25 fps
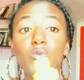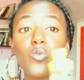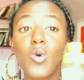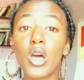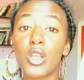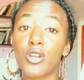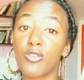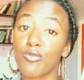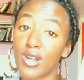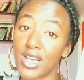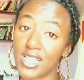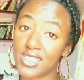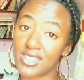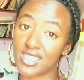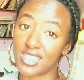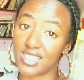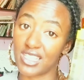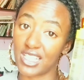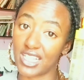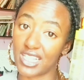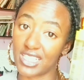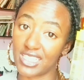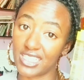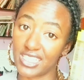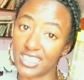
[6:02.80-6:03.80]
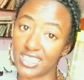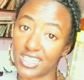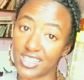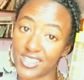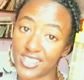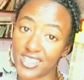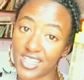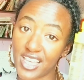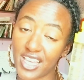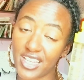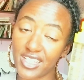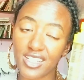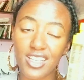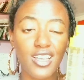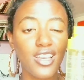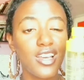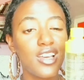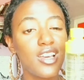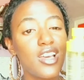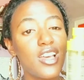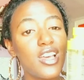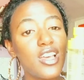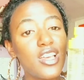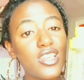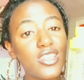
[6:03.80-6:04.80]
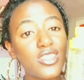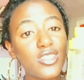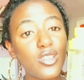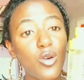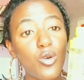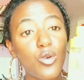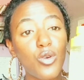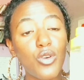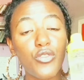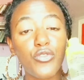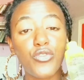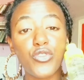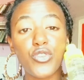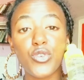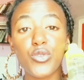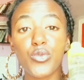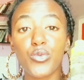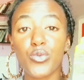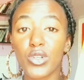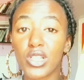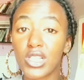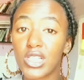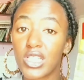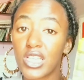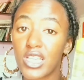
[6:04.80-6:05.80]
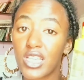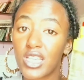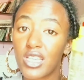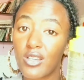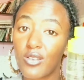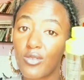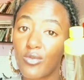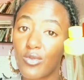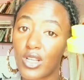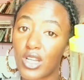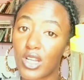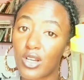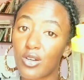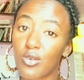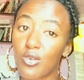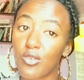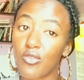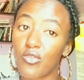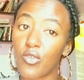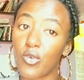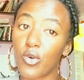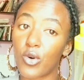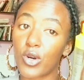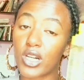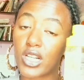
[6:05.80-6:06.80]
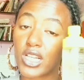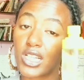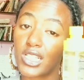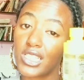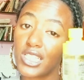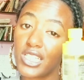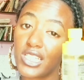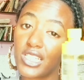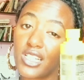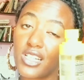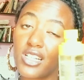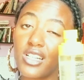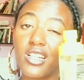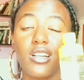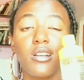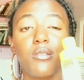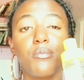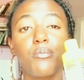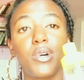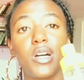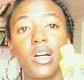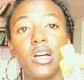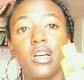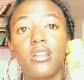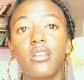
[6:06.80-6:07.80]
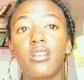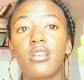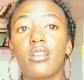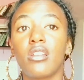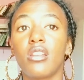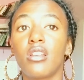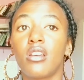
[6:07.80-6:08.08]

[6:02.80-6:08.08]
one runs in the cleaner side. So if you really want to go for cleaner but